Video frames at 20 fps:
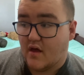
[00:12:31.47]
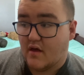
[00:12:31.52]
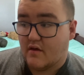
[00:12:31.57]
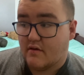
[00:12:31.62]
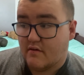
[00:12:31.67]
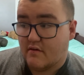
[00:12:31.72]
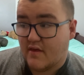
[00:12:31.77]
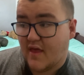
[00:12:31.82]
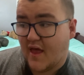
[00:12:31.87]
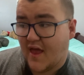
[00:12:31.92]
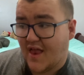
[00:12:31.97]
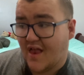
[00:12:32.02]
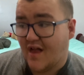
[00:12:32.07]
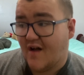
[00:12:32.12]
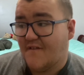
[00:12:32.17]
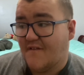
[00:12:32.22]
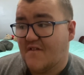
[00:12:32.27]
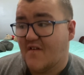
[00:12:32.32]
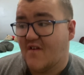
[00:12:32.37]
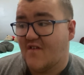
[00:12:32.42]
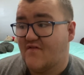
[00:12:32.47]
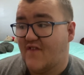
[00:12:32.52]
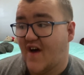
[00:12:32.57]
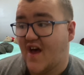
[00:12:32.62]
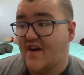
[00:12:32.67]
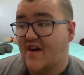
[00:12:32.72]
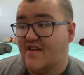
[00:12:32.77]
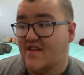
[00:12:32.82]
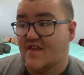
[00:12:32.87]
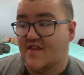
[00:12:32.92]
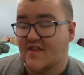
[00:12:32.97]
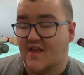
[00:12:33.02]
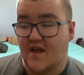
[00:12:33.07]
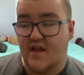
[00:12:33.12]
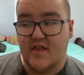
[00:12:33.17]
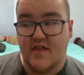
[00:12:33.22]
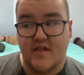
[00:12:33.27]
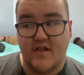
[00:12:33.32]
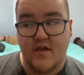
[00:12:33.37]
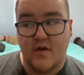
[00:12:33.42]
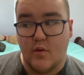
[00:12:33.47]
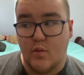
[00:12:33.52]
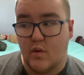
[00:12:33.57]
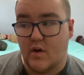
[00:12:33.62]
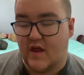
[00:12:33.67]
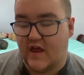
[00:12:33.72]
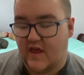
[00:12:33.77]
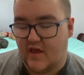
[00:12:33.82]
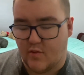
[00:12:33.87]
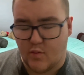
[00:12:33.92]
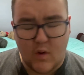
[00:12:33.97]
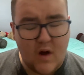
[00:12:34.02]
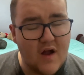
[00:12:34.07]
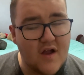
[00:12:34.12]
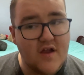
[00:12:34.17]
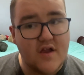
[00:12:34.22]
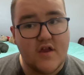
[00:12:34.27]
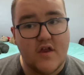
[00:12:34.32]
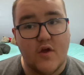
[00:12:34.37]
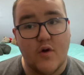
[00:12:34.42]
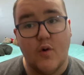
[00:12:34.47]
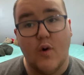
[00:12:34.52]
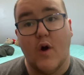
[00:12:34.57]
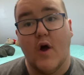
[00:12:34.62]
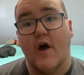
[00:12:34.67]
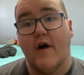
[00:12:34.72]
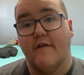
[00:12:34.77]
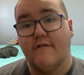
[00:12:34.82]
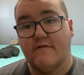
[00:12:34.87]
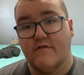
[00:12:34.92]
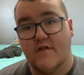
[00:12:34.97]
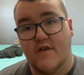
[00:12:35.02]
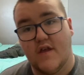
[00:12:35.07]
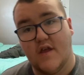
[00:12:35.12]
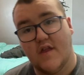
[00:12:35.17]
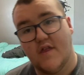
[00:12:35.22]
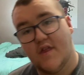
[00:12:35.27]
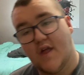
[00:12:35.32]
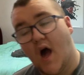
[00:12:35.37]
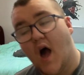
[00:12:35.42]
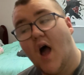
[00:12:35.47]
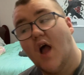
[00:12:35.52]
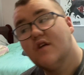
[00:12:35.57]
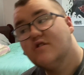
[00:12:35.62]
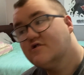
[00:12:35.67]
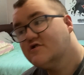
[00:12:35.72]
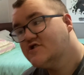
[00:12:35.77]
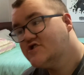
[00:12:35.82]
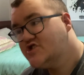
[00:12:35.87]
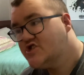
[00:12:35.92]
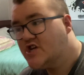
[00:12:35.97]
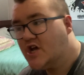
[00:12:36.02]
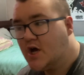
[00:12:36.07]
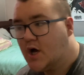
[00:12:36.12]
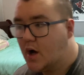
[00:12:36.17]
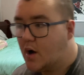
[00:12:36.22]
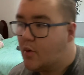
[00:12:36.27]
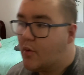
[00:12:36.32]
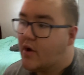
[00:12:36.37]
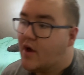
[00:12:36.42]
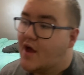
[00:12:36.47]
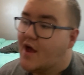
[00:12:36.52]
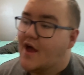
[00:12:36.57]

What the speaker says: So then Oliver finally decides to do what he's wanted to do for the entire show.